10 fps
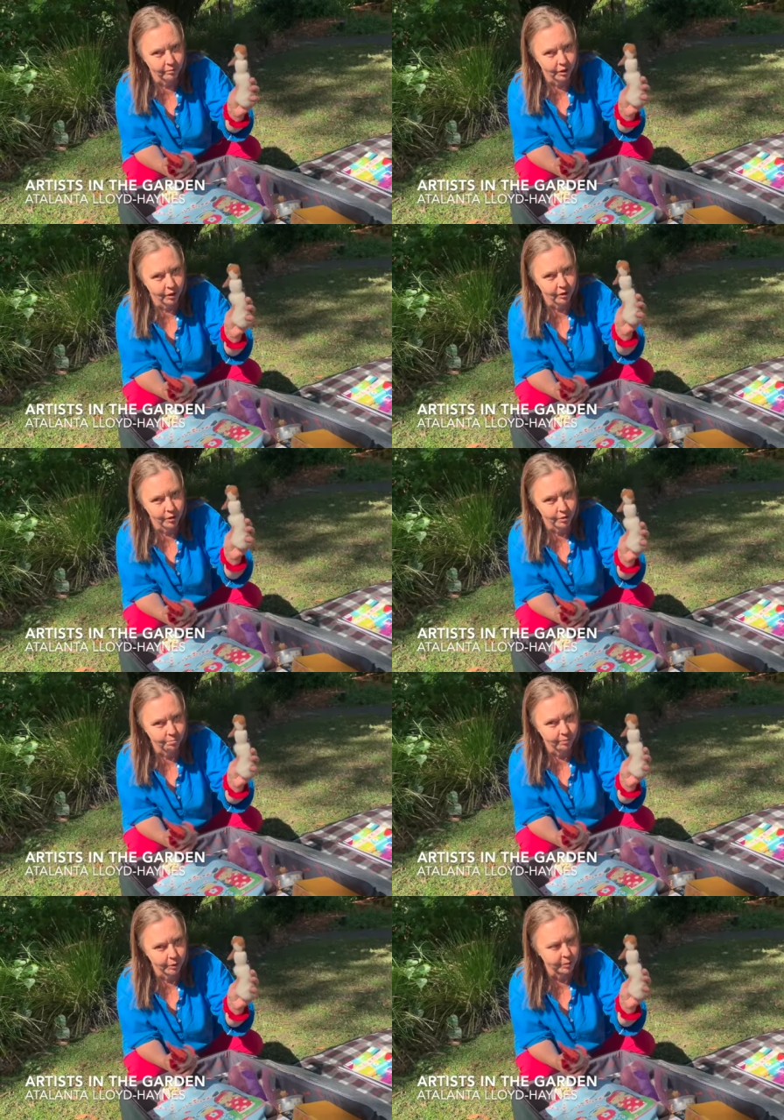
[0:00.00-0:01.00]
shows
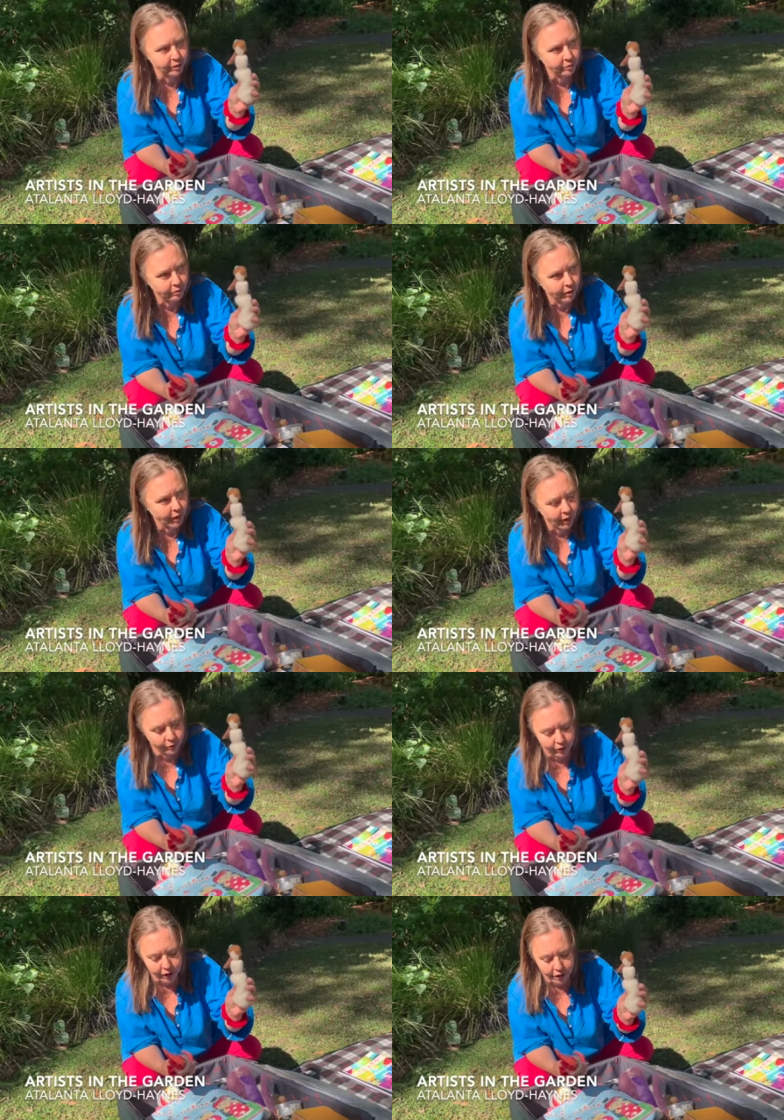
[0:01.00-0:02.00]
a bit of half
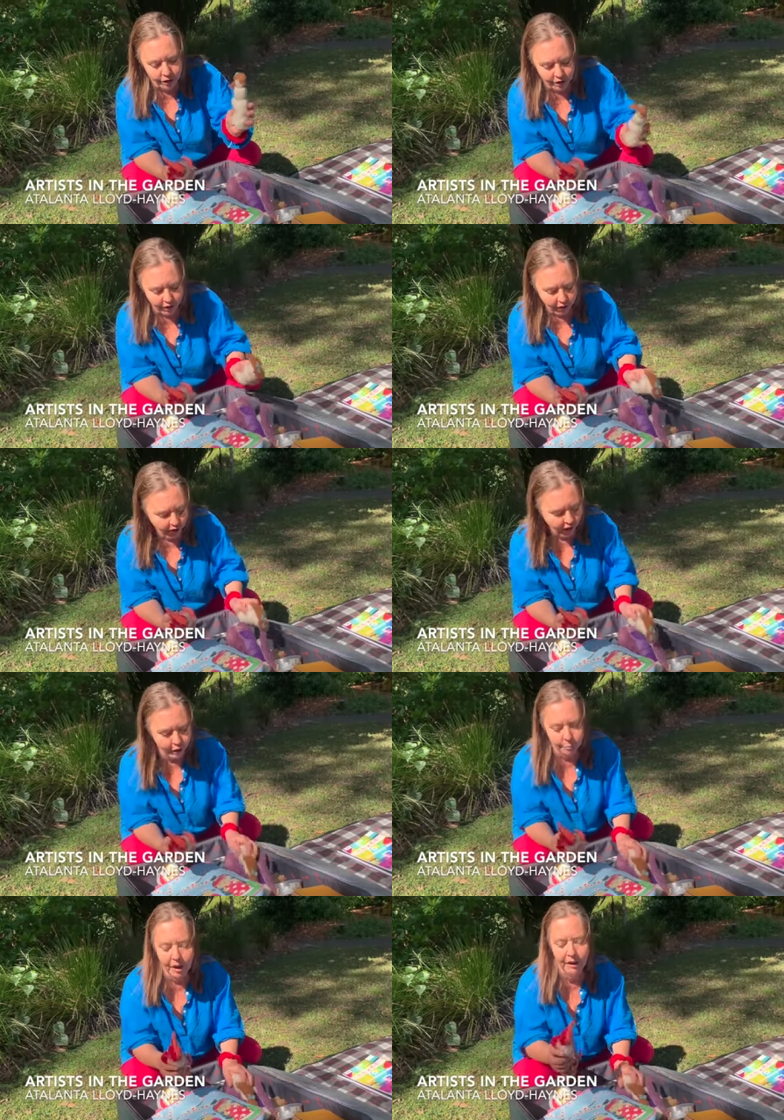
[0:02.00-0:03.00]
finished. And
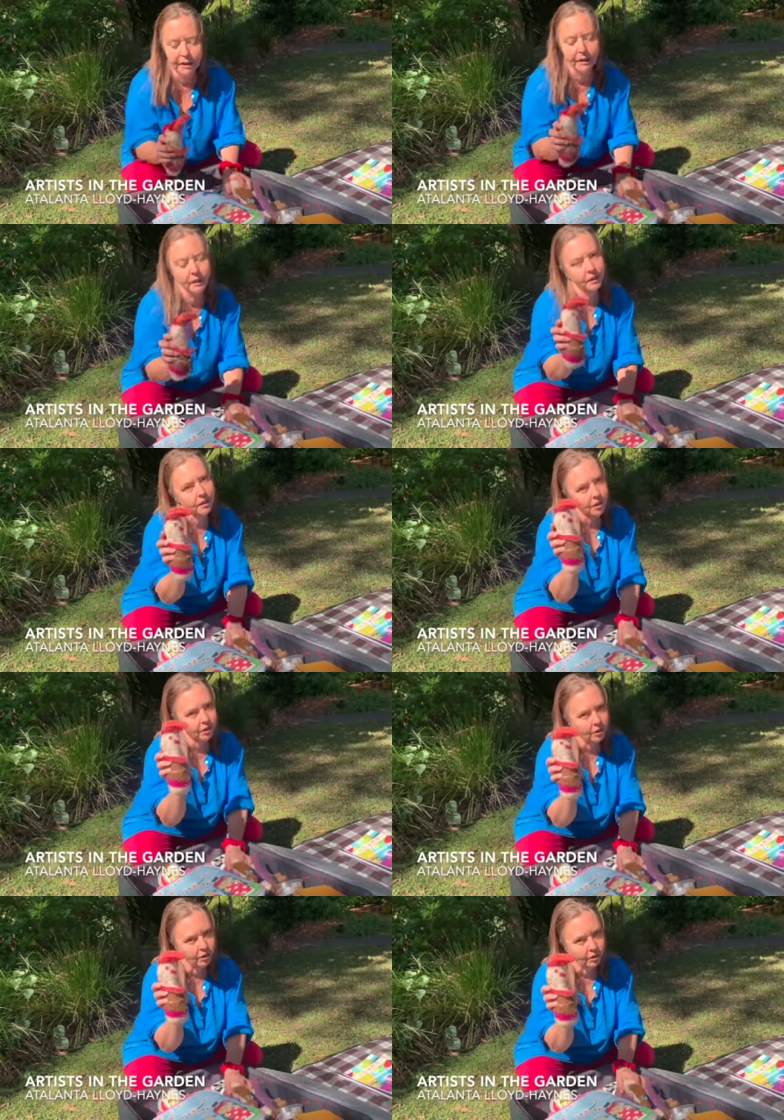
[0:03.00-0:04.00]
my littlest
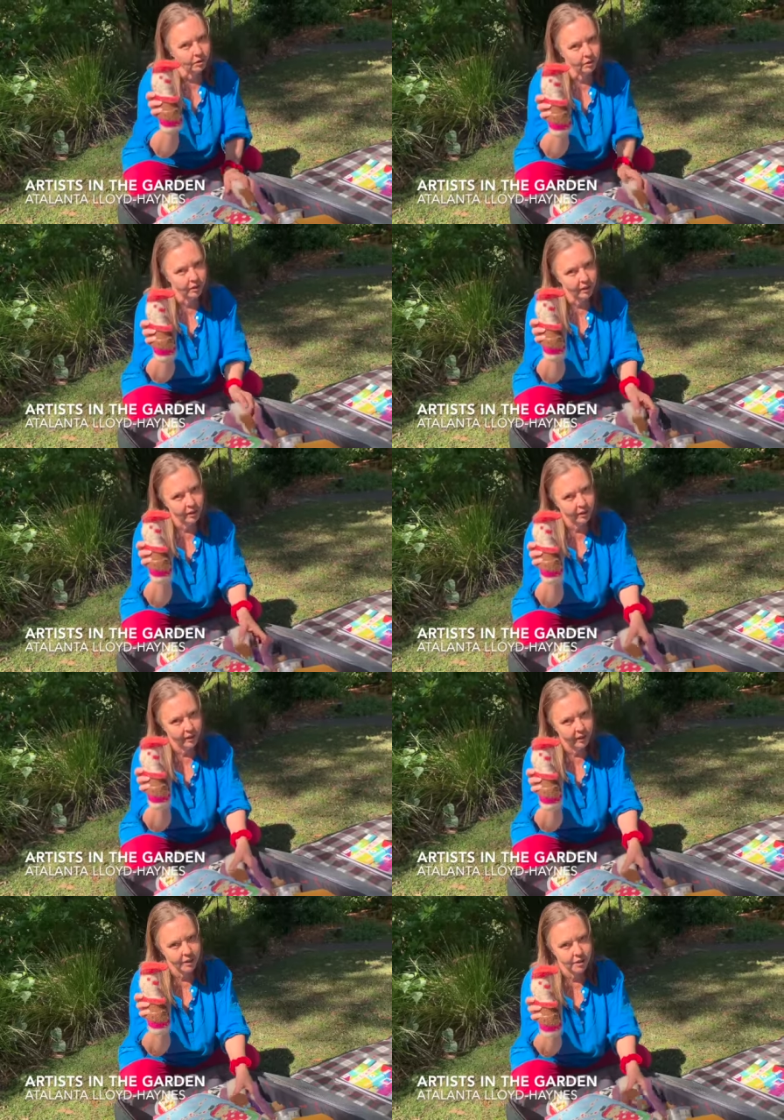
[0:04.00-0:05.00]
girl.
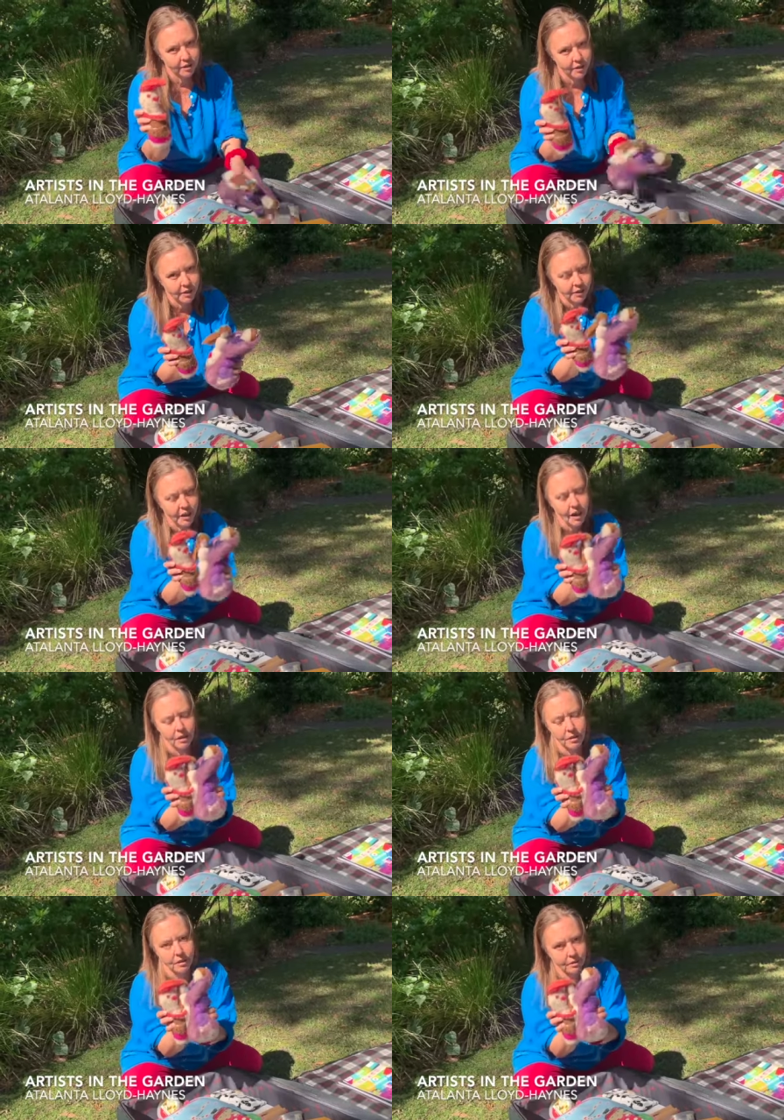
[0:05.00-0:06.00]
And so this is us.